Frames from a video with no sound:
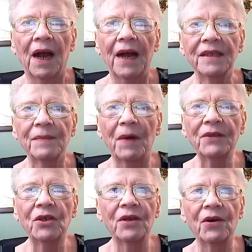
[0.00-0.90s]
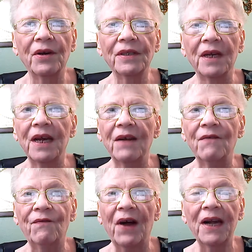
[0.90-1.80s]
As much as there is an
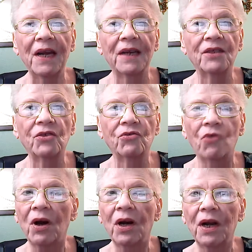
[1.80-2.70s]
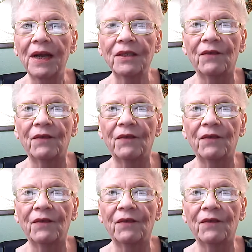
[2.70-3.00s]
infighting and struggling